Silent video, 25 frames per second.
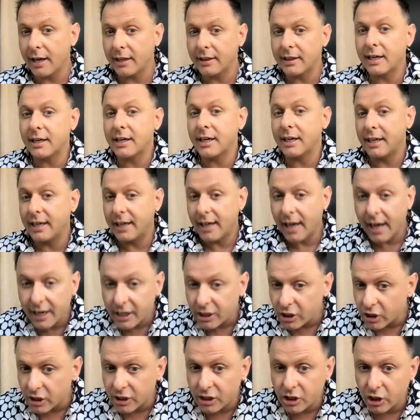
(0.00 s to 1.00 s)
that
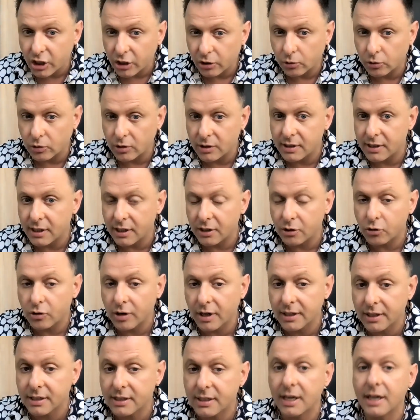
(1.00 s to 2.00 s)
engages children's
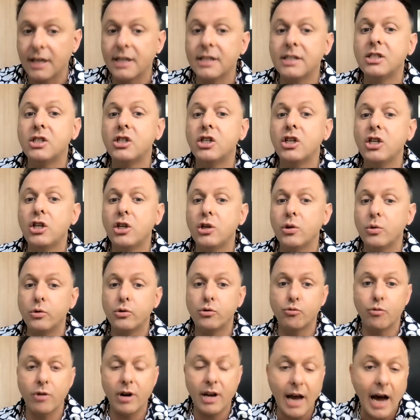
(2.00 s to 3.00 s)
interests is to use
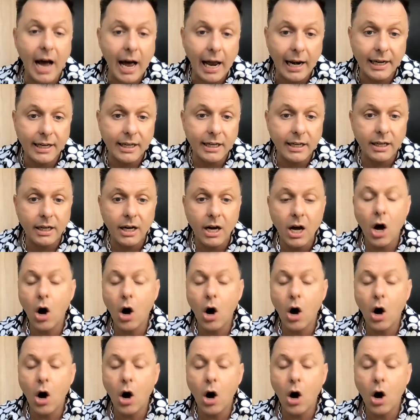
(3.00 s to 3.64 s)
Realia